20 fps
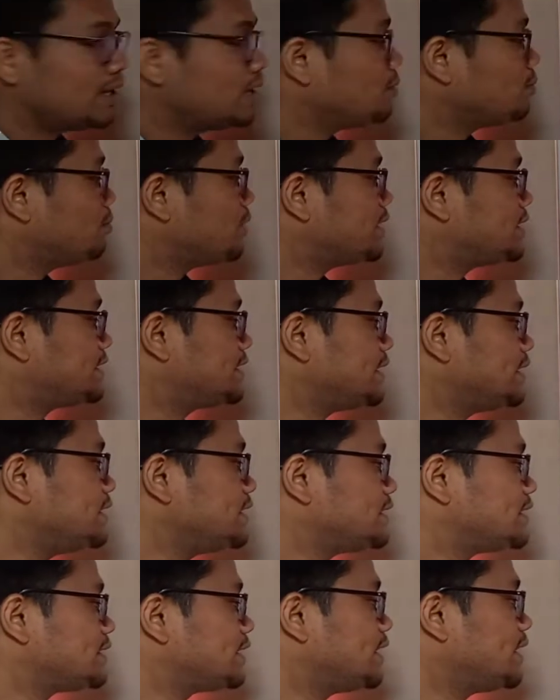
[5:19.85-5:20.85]
but
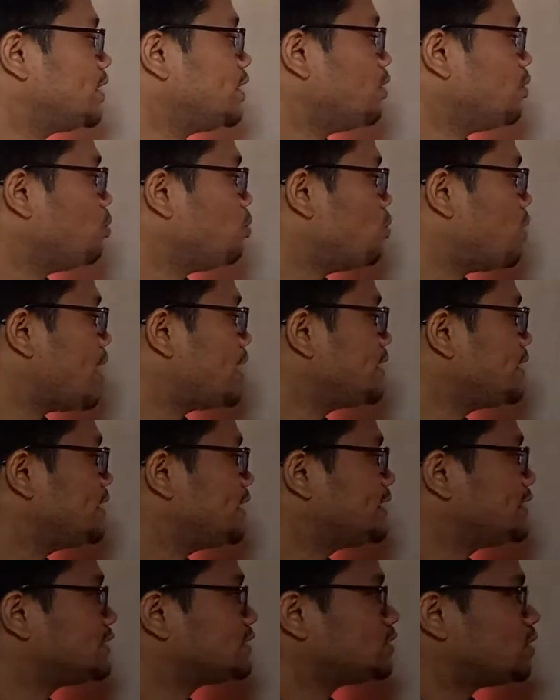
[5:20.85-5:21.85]
since 1
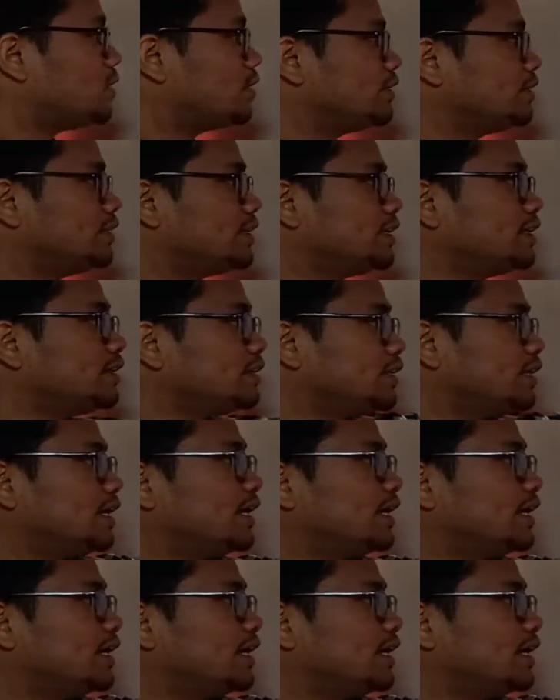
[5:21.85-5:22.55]
is on the